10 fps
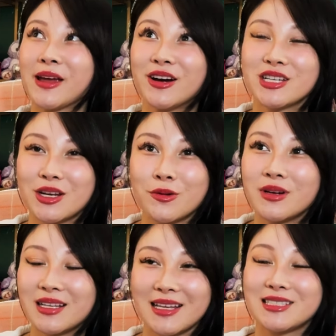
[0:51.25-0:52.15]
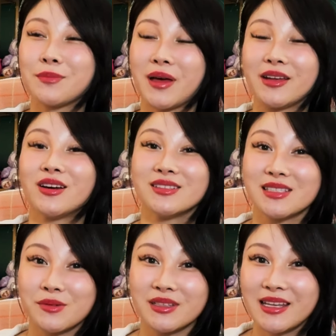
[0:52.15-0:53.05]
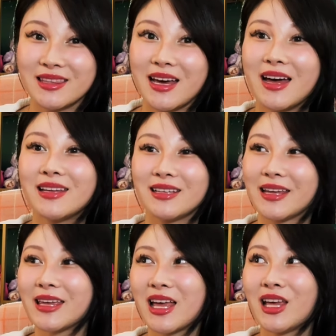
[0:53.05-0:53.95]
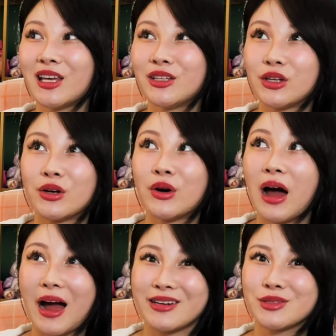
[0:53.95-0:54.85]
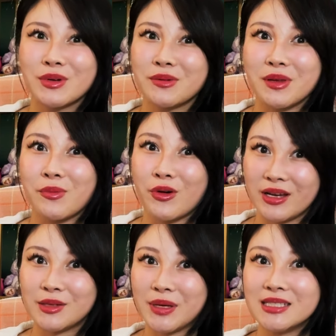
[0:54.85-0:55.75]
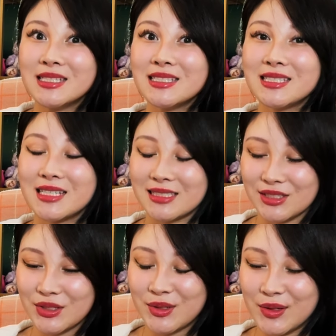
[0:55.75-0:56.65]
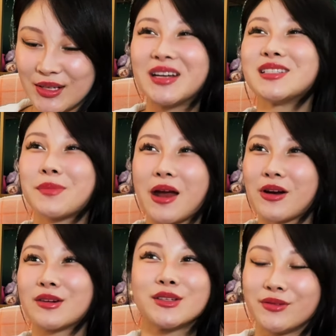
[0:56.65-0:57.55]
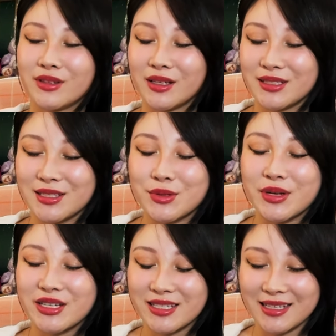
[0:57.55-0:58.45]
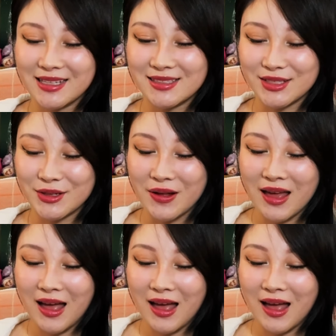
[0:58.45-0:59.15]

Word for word: my gosh, I don't want to, like, depend on someone like that. Like, you know, I just want to be more independent. And so that is the background of the situation. And so